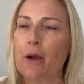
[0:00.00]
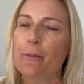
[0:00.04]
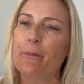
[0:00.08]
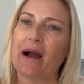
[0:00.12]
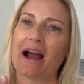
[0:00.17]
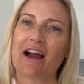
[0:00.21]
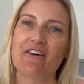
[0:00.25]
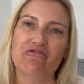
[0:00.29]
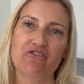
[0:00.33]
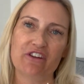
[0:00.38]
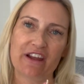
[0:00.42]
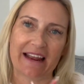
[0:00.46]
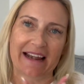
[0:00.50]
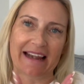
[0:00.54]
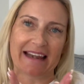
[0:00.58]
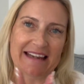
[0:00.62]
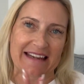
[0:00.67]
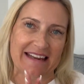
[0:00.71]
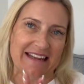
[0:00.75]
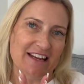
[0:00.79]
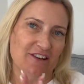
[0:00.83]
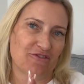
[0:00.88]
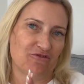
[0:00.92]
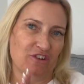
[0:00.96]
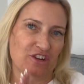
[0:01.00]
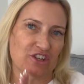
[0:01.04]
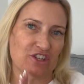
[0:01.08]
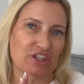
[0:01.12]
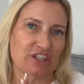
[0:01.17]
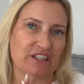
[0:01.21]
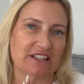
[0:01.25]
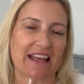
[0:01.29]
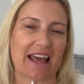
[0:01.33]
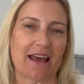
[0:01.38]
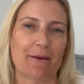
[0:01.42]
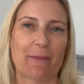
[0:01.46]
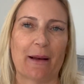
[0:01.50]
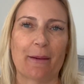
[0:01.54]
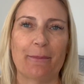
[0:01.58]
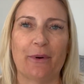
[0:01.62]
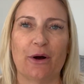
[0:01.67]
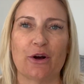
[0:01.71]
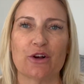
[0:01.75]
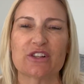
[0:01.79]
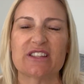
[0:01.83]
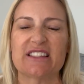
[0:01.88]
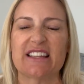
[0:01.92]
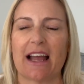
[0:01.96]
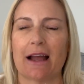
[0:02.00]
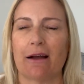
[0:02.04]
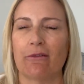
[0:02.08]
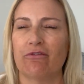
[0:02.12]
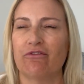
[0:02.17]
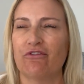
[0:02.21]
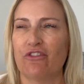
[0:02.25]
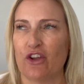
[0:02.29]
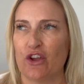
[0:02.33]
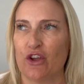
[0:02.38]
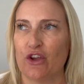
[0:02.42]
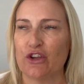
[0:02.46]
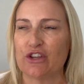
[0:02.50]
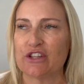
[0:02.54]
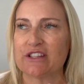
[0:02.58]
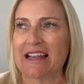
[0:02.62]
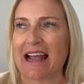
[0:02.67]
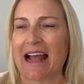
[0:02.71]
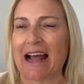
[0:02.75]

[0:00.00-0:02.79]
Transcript: But I really need Richard to get my box down first,